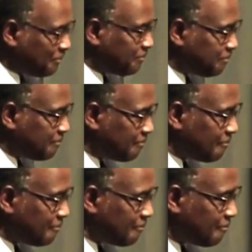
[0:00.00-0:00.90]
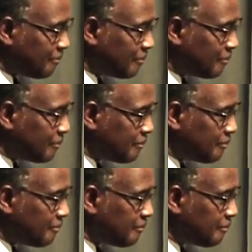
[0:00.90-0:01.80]

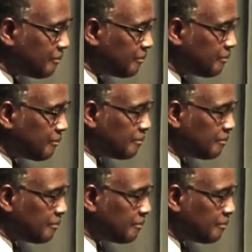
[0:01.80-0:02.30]
(silence)